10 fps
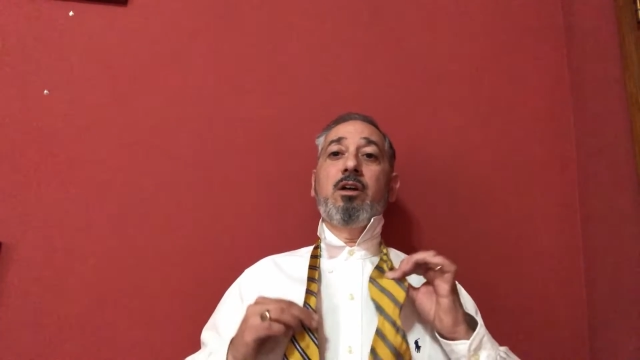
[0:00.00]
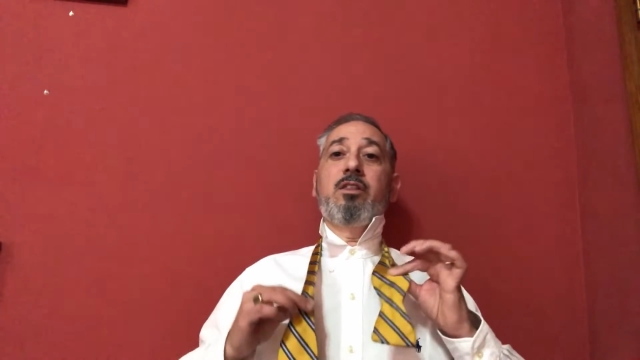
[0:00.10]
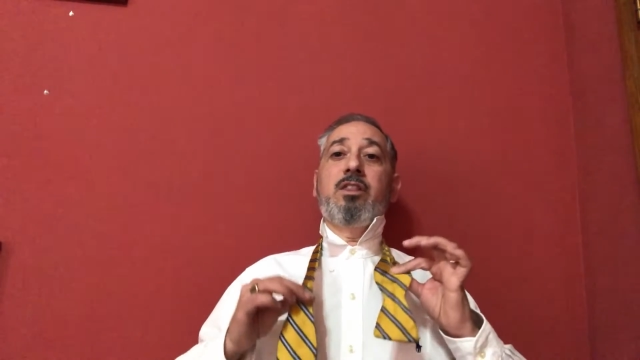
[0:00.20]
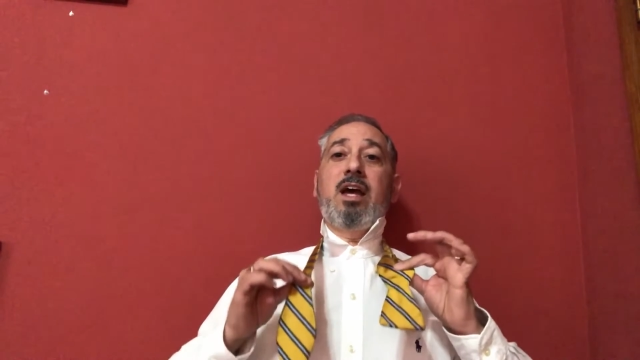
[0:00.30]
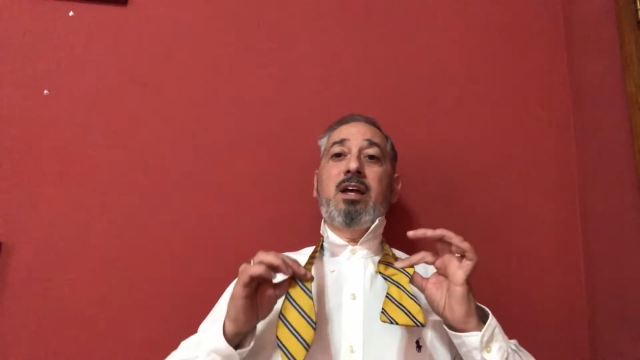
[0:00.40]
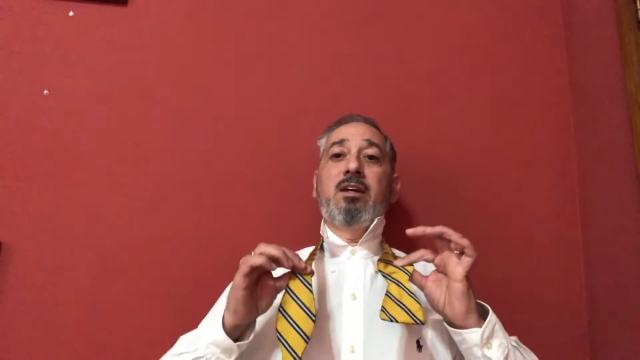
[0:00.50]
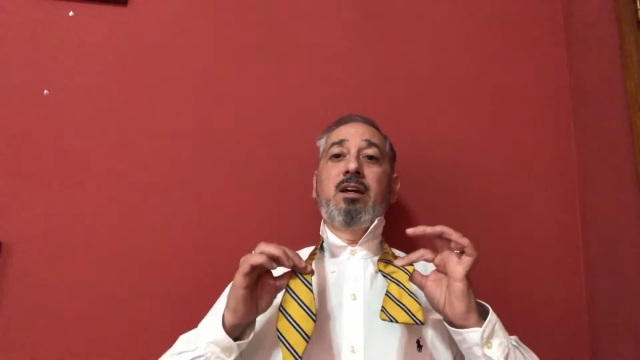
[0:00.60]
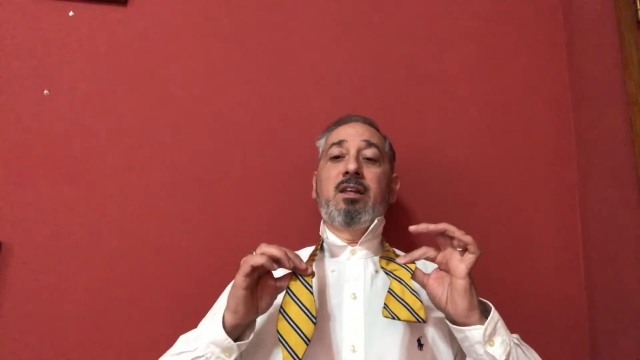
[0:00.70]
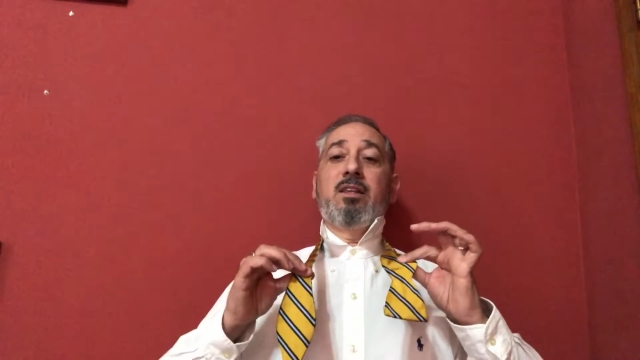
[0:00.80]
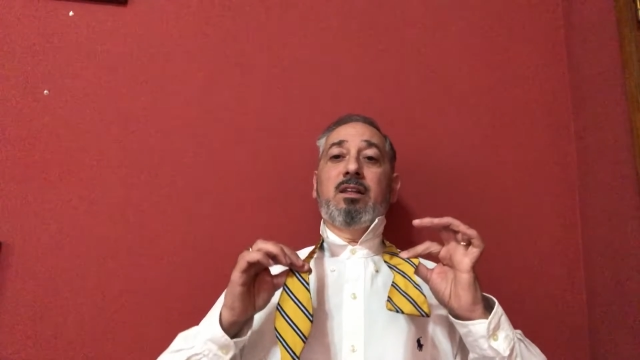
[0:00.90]

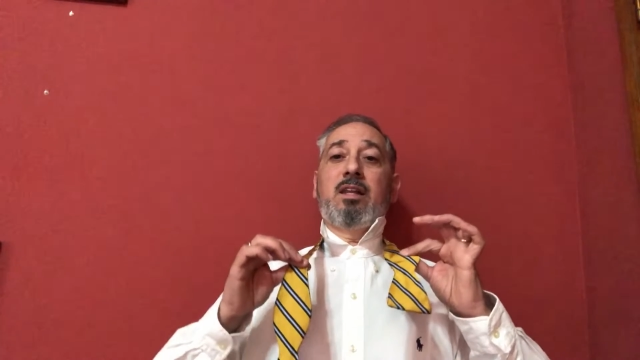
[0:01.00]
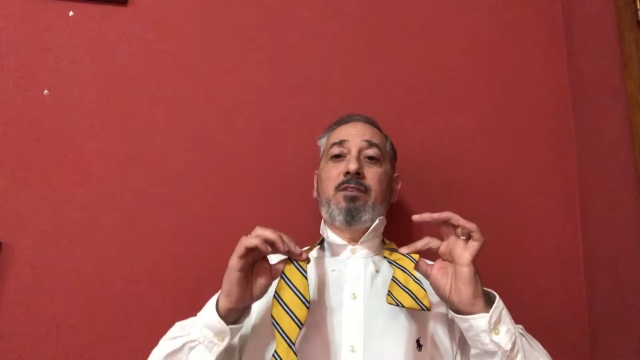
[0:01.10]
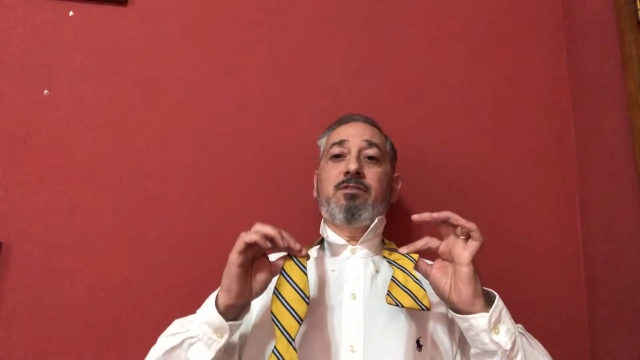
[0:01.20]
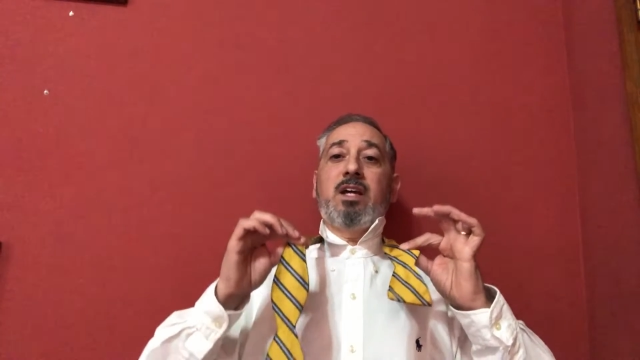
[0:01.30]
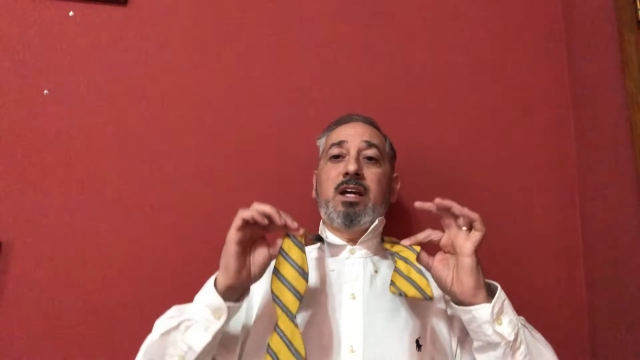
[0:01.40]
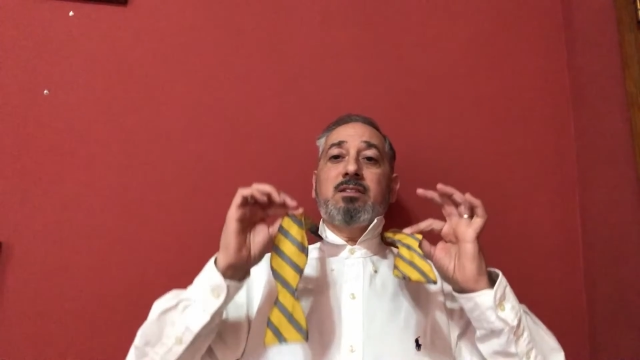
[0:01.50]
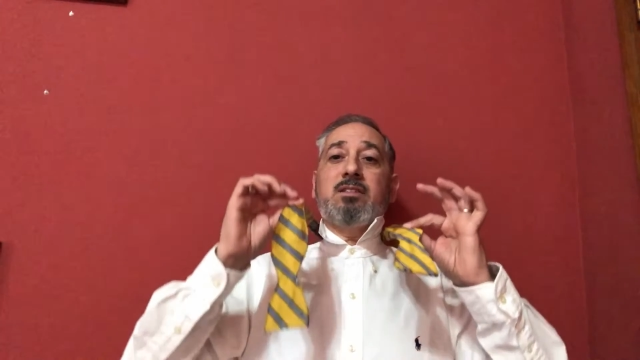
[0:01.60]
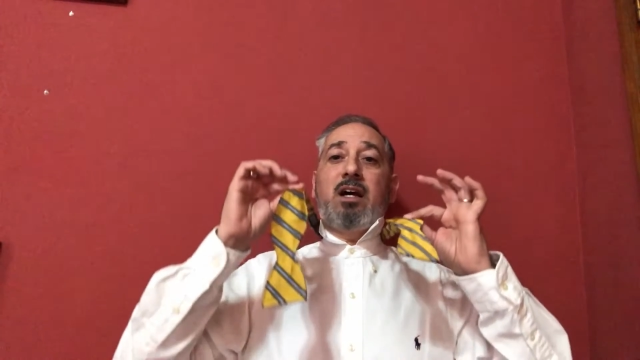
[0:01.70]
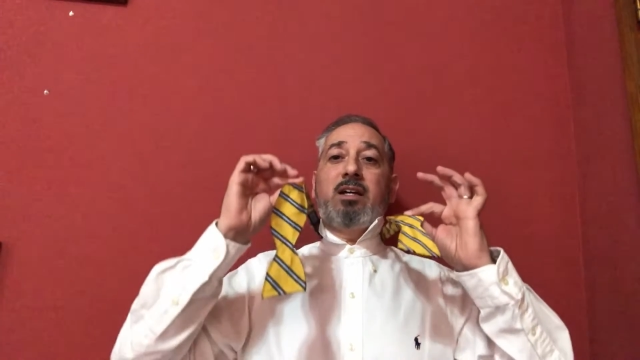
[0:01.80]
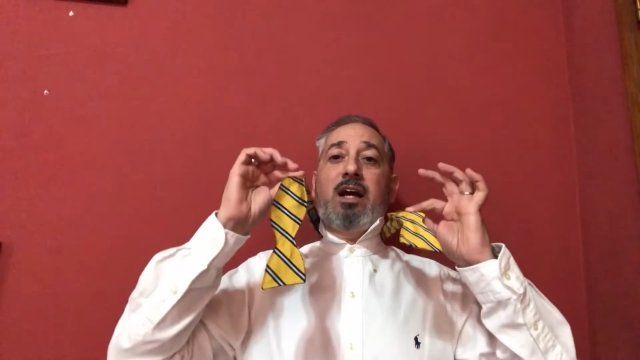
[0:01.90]
than the left-hand
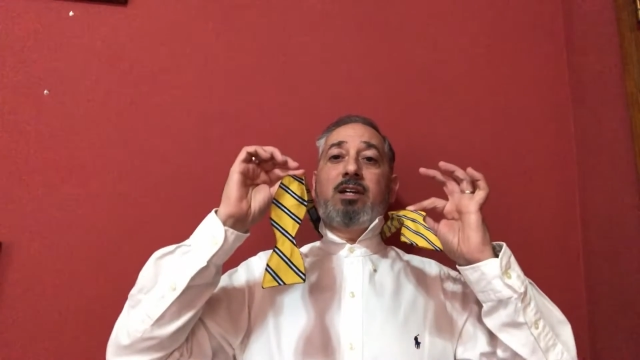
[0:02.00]
side.